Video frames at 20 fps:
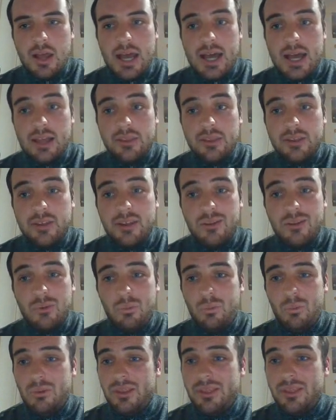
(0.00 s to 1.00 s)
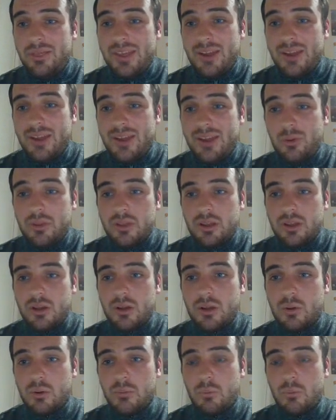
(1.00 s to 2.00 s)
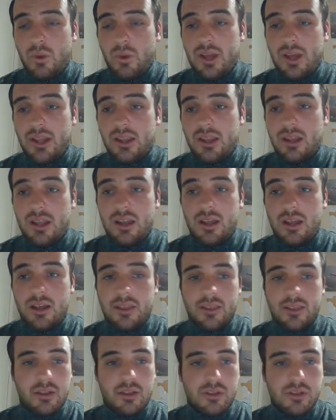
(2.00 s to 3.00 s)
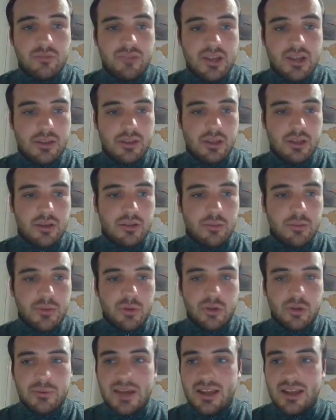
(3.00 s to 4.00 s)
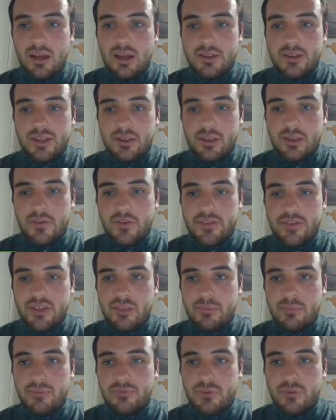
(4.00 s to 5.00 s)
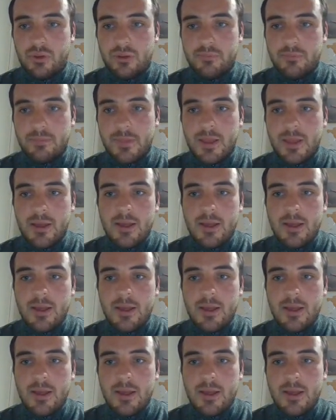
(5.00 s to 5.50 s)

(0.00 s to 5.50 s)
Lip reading: And they also will alert search and rescue. So we talked about alerting services before.